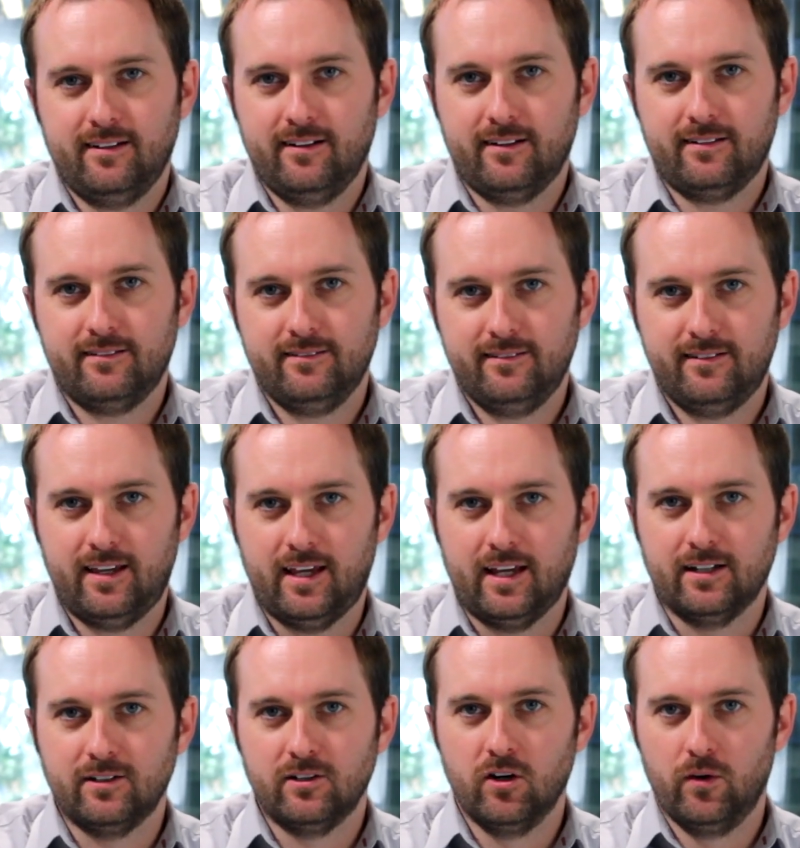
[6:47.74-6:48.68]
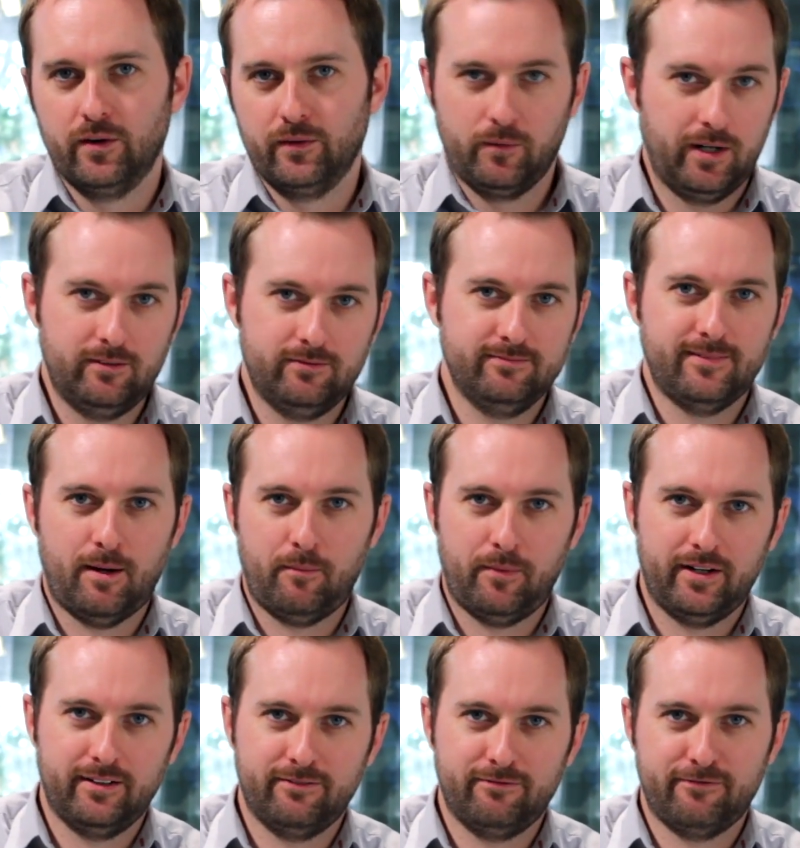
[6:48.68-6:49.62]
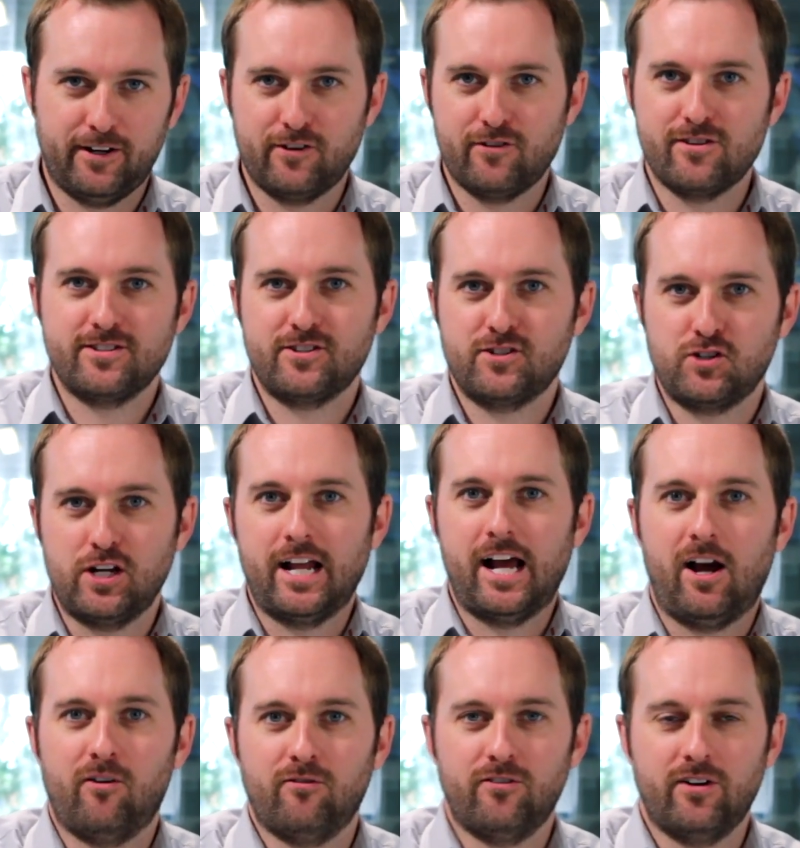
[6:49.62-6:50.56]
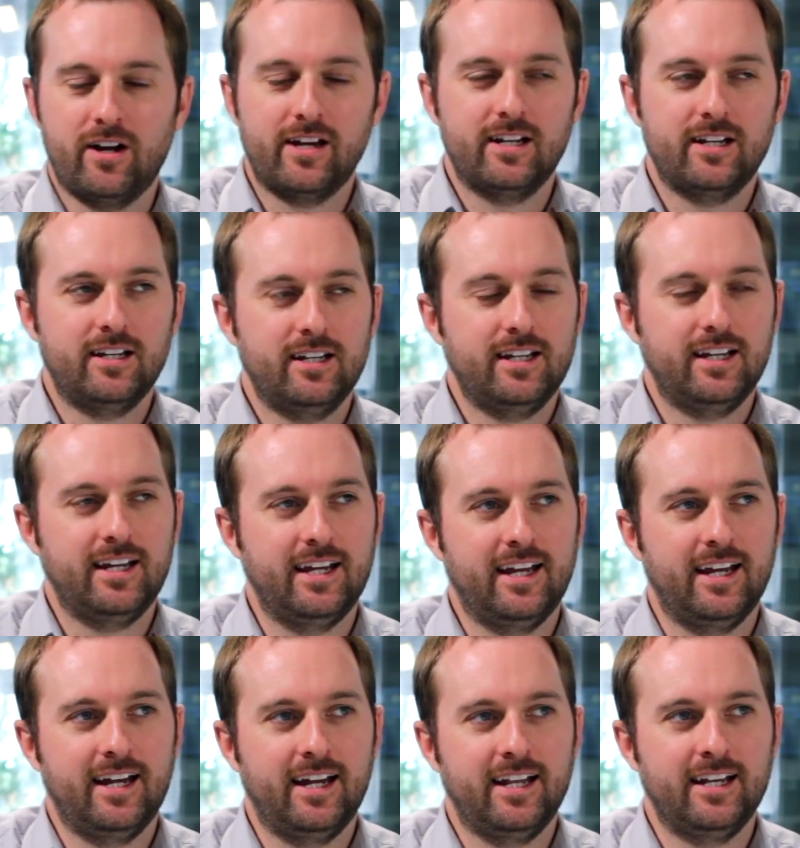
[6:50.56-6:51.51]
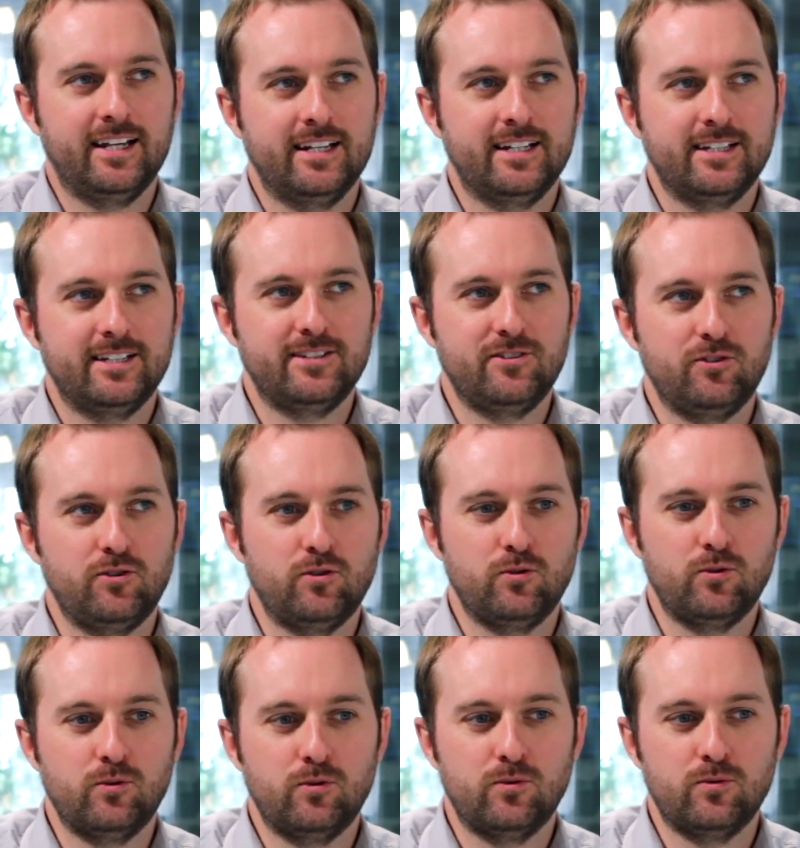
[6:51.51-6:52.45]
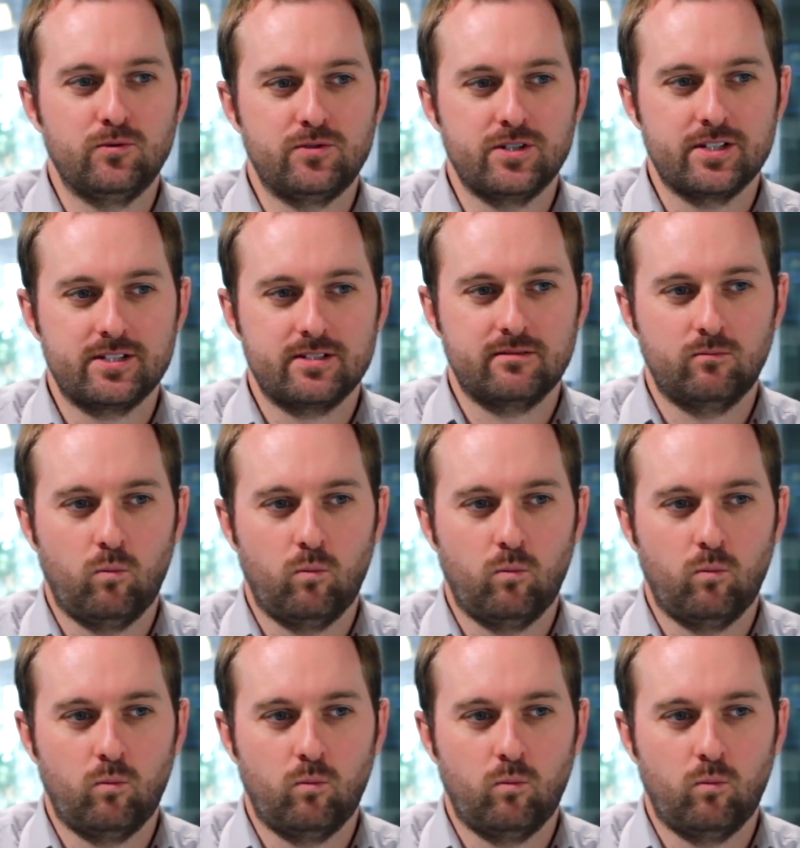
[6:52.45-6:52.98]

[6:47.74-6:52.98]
a kid going, well, I'm going to figure this shit out, right? And you just